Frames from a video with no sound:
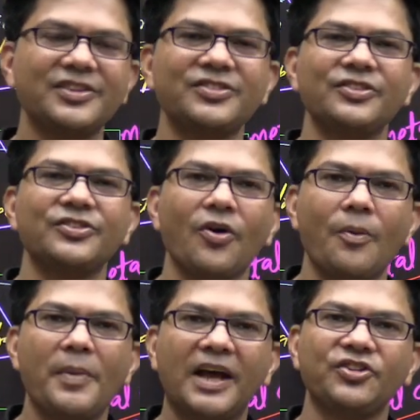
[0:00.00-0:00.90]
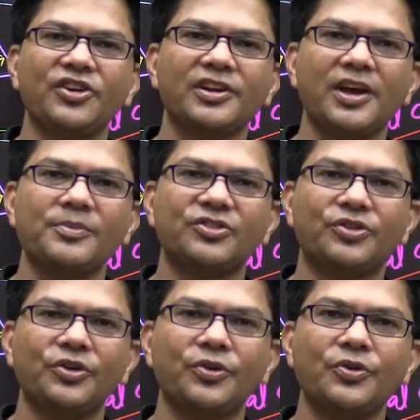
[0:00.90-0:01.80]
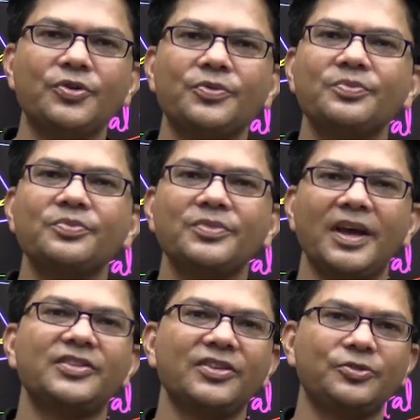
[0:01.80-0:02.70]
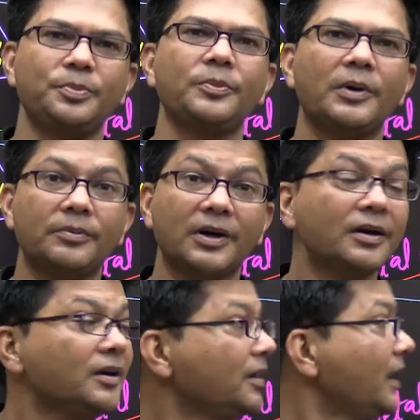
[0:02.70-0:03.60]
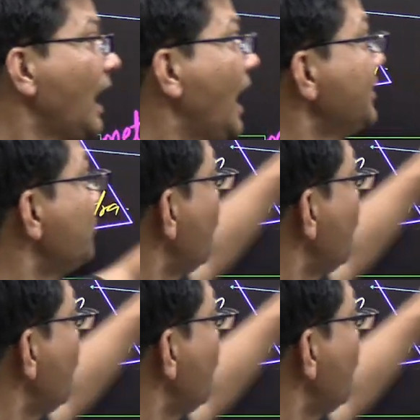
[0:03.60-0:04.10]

This is your magical chemistry guru, HSP Baba. And